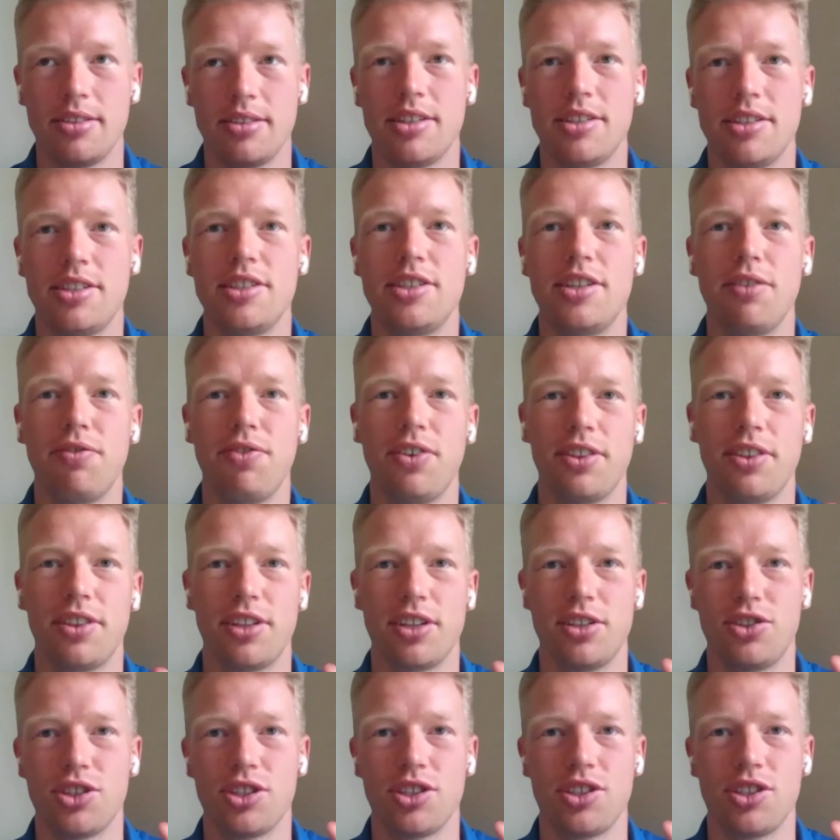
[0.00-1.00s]
this is
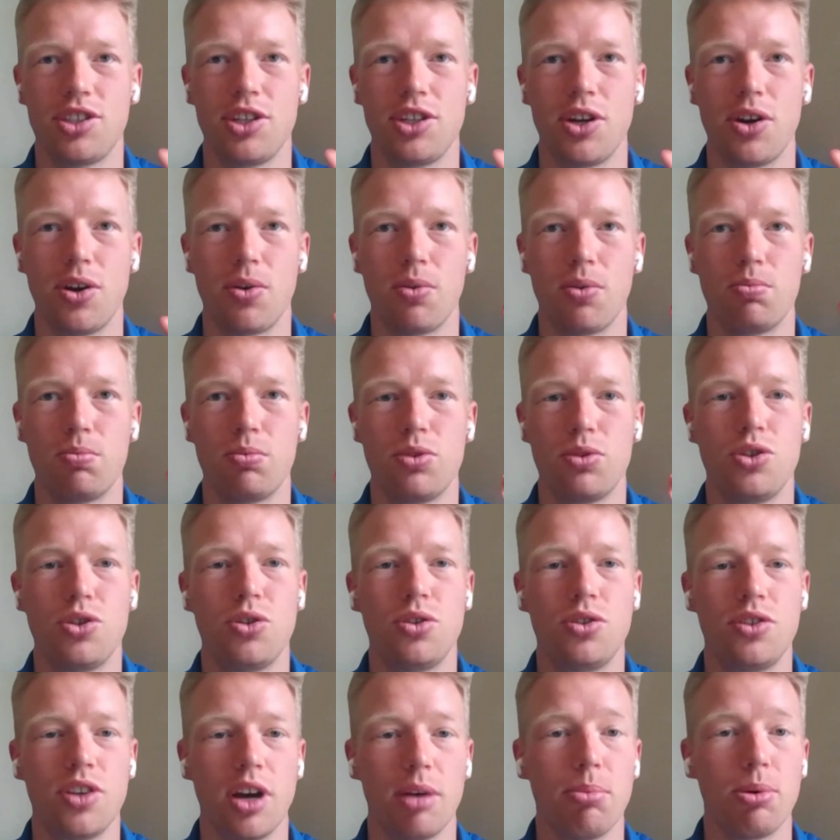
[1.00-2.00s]
different than just,
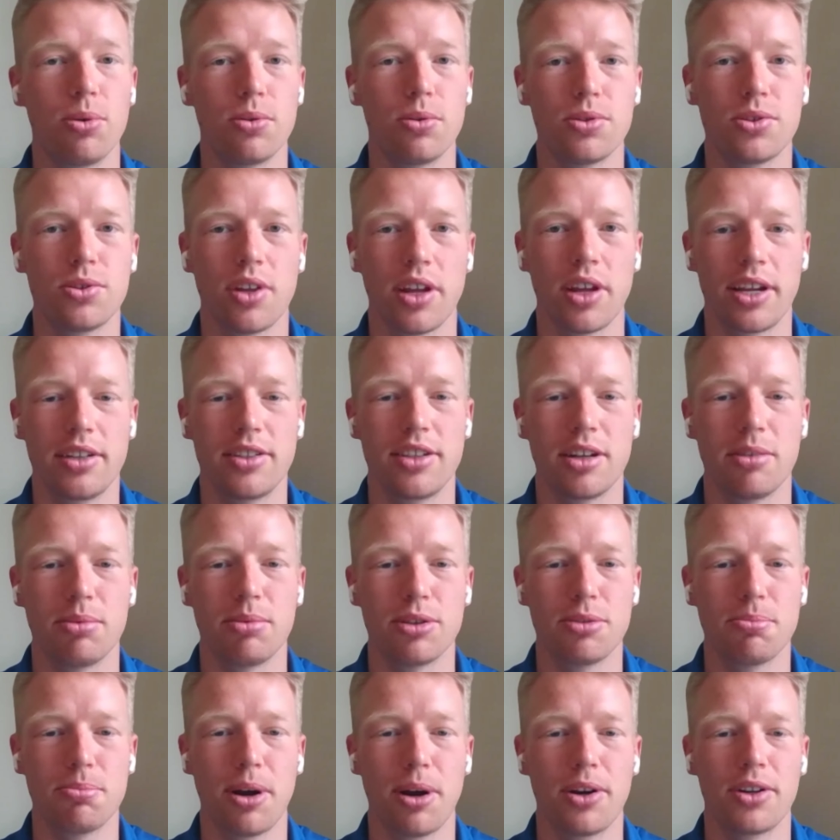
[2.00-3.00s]
doubles, like
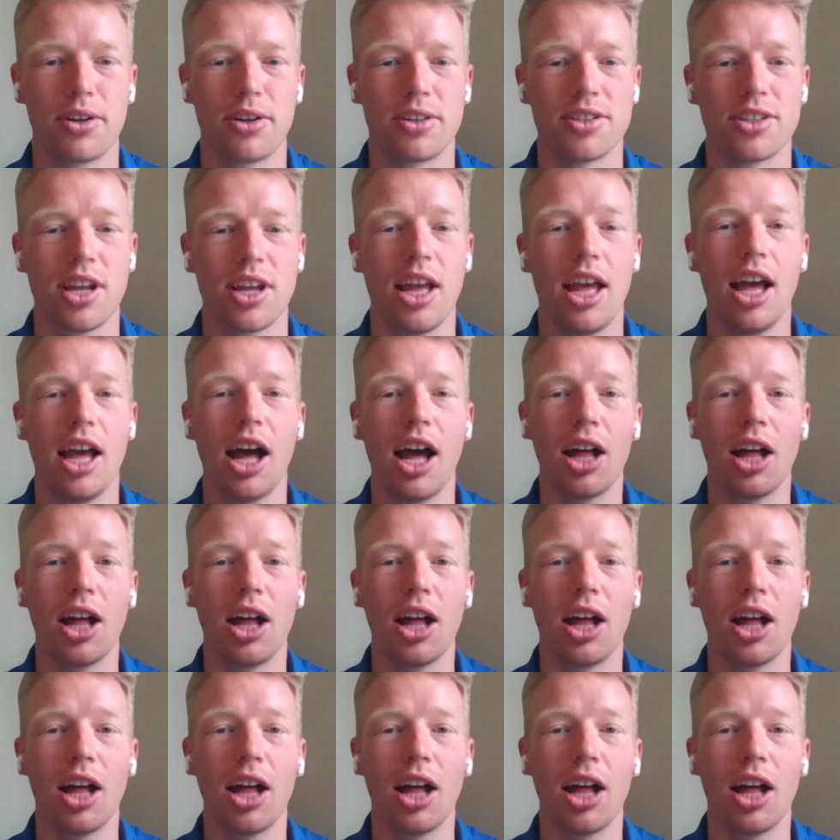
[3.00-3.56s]
doubles partners.